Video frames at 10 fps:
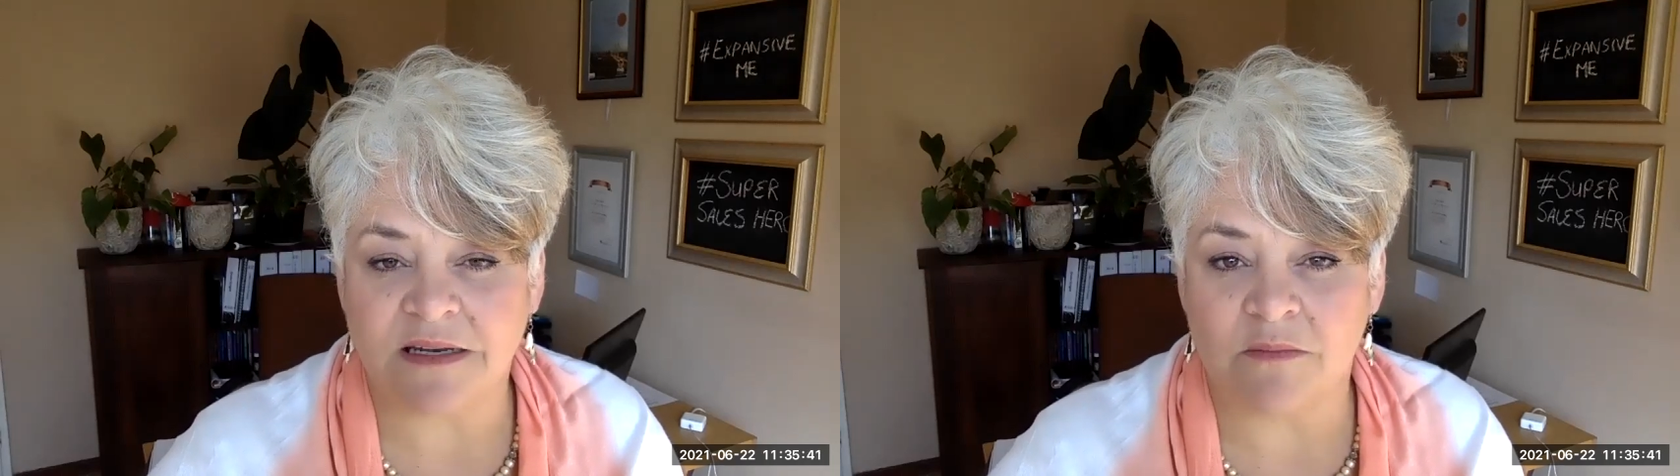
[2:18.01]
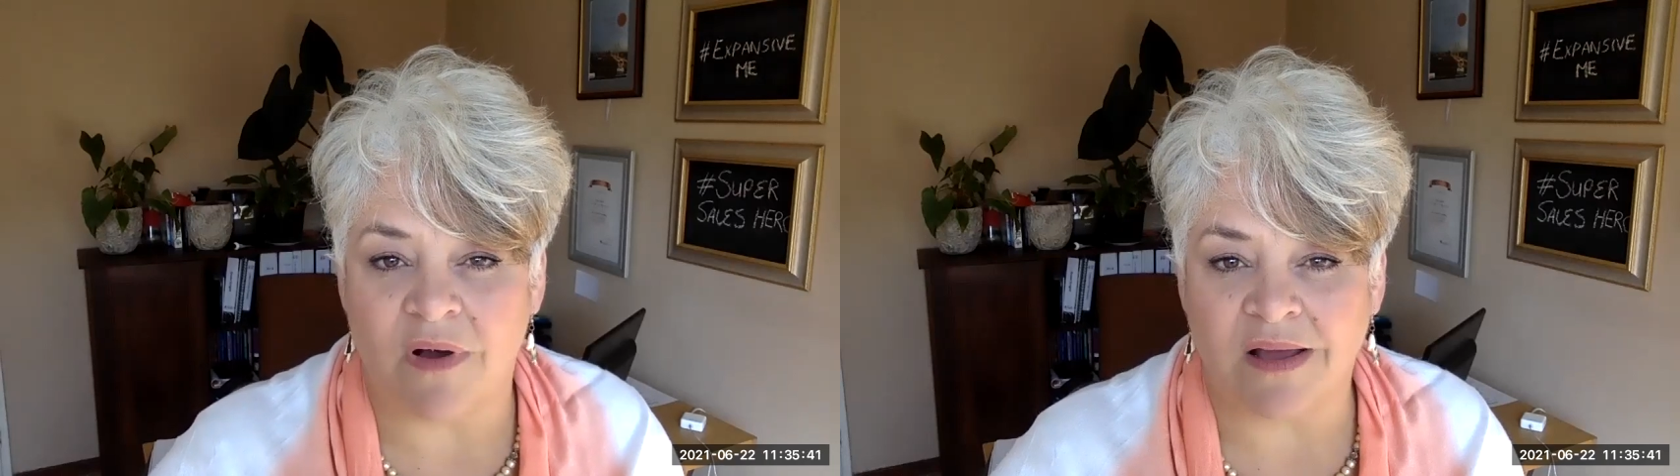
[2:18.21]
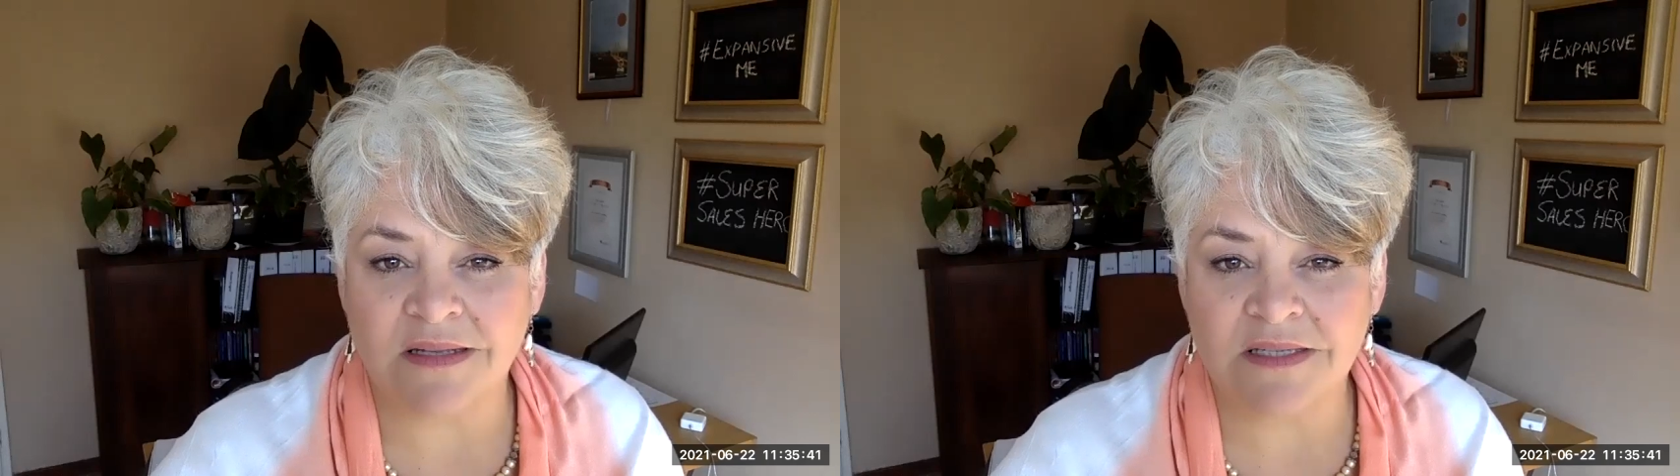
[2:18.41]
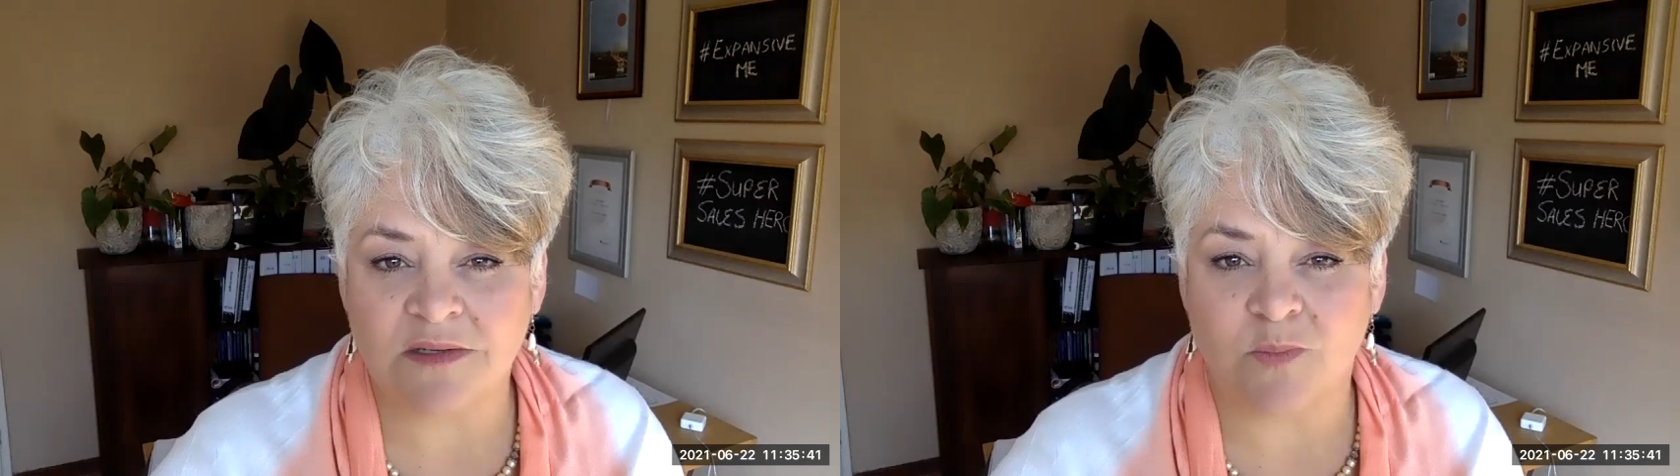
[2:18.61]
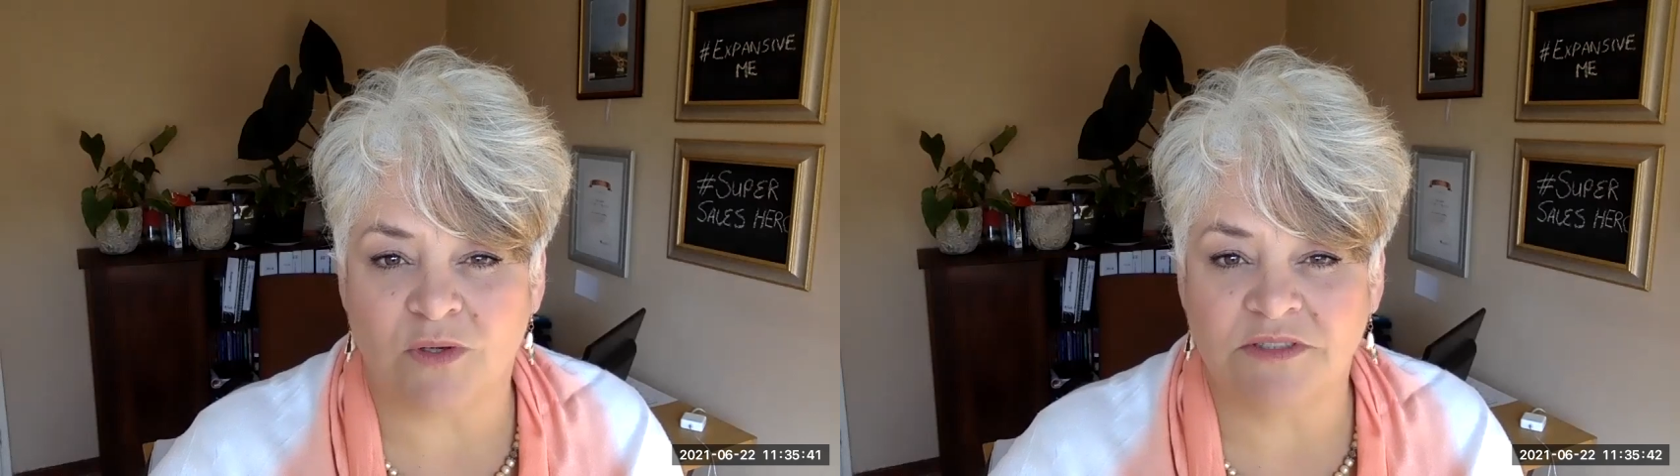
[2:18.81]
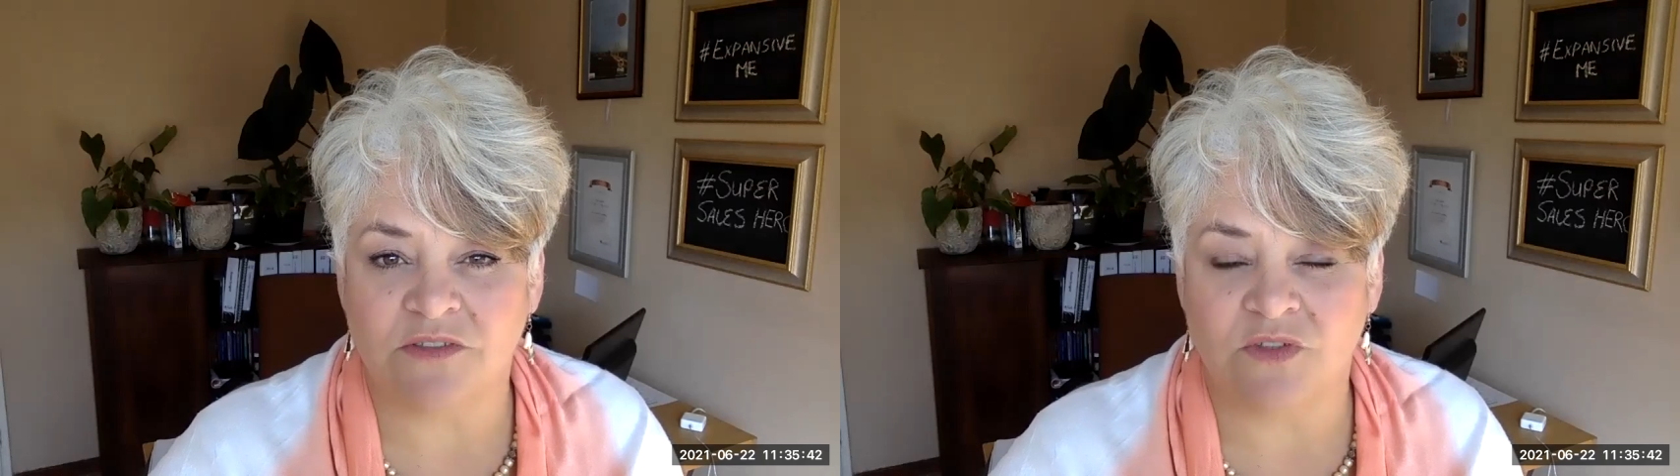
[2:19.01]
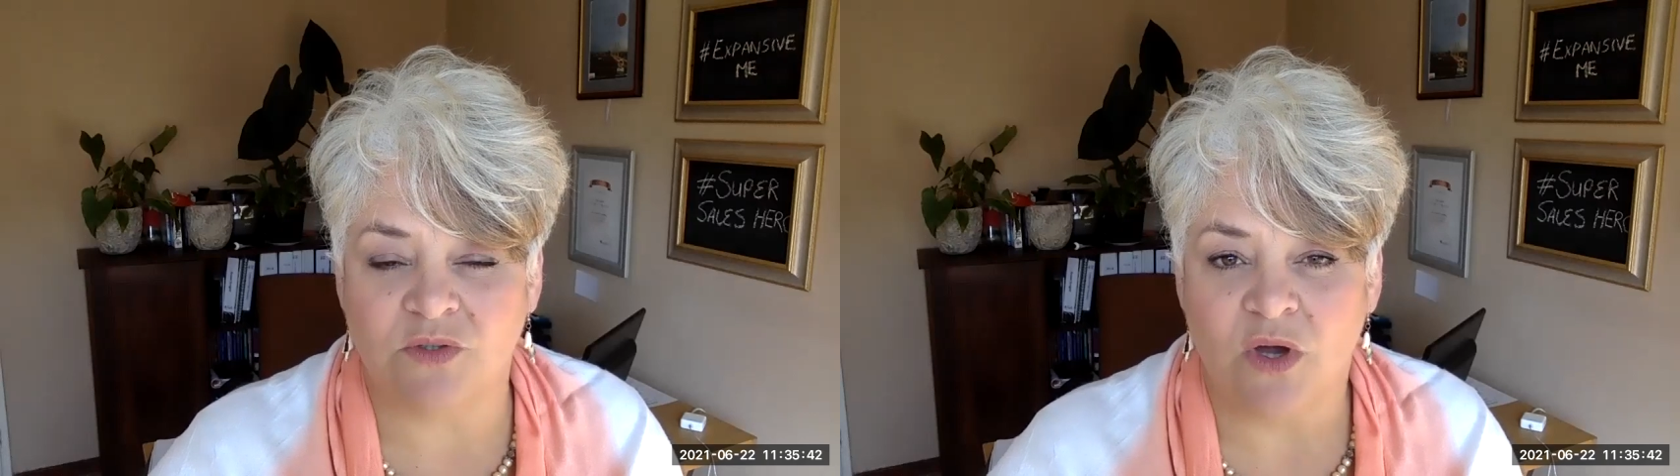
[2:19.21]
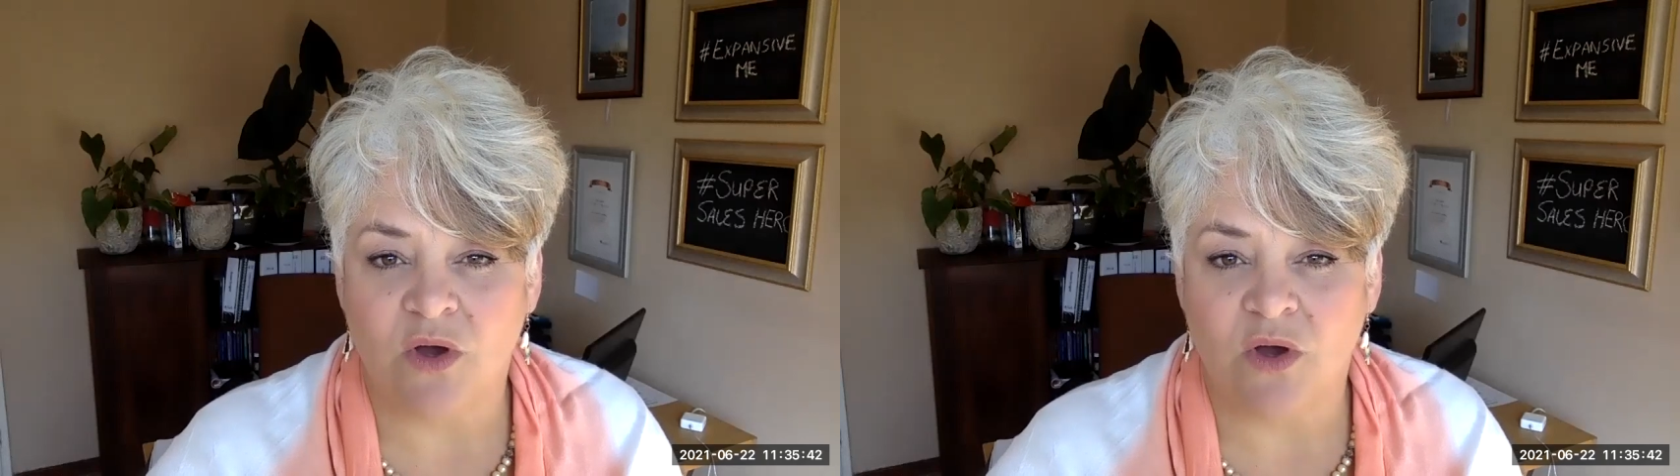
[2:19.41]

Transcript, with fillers: mindset point of view,